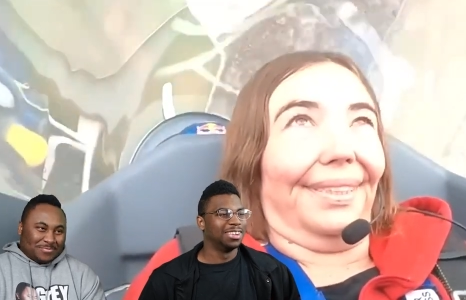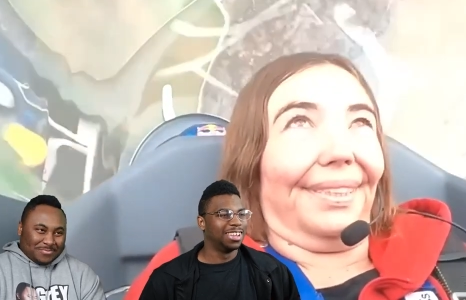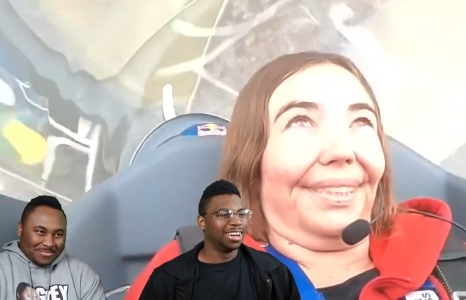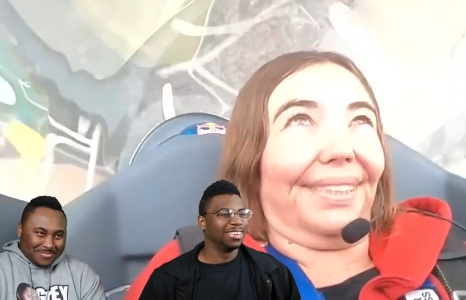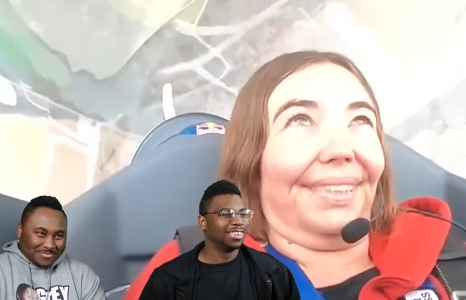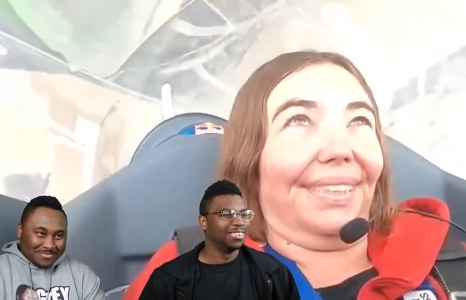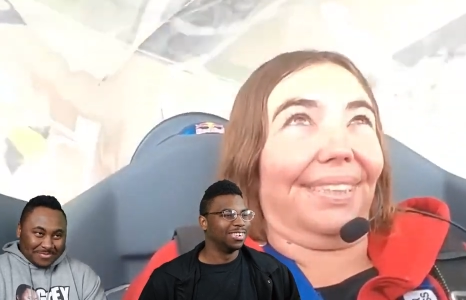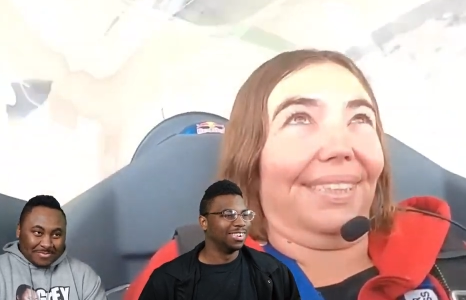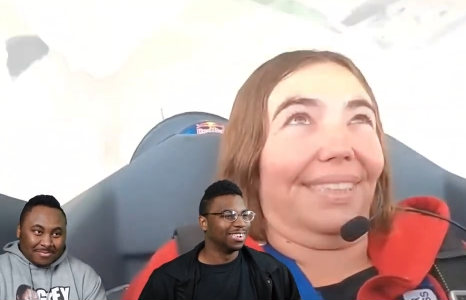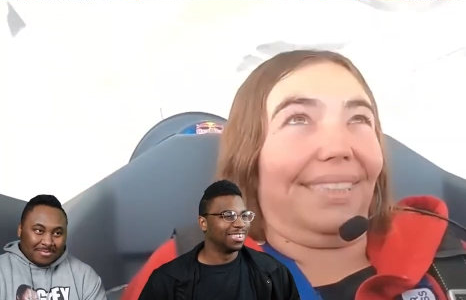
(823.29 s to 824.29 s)
Speaker 1: you fucking
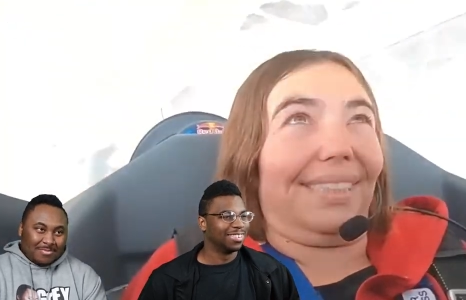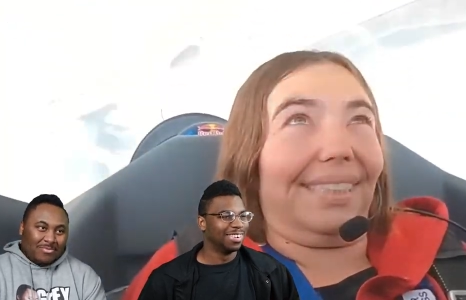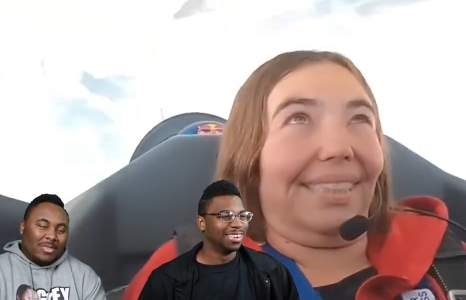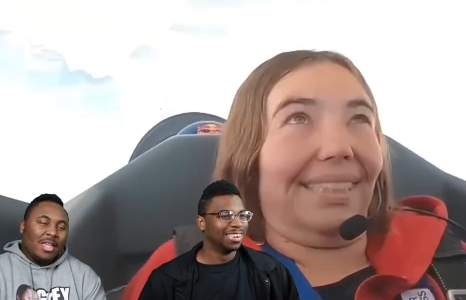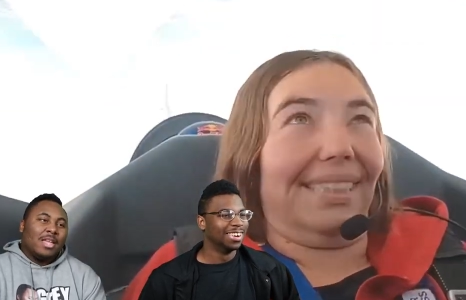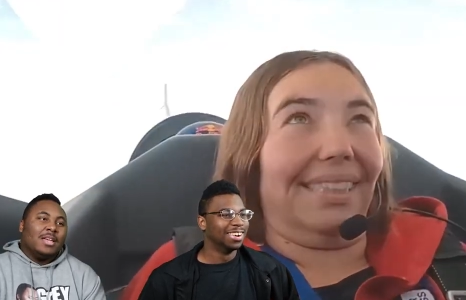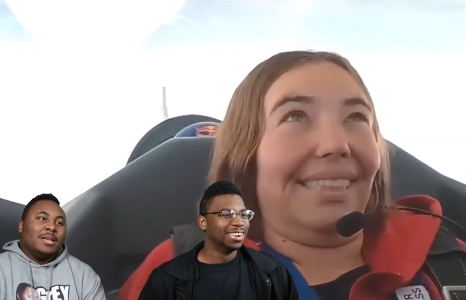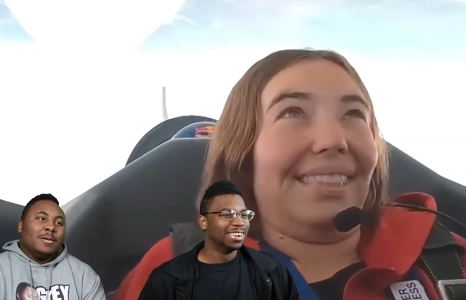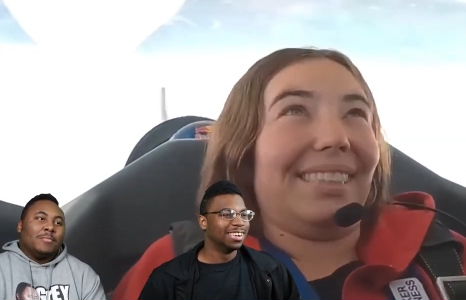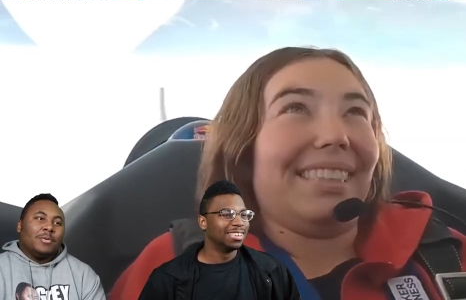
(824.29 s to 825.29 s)
good.
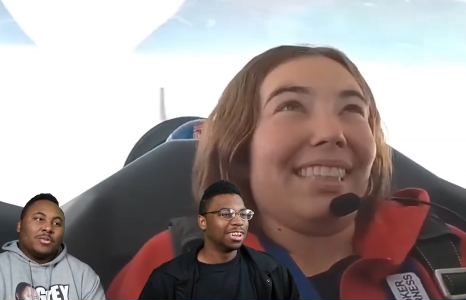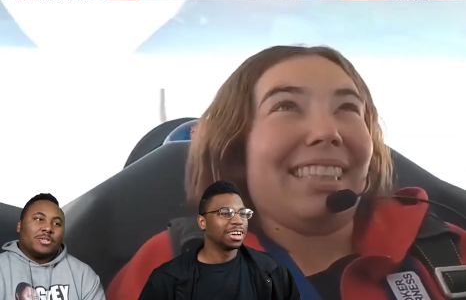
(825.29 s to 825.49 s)
You're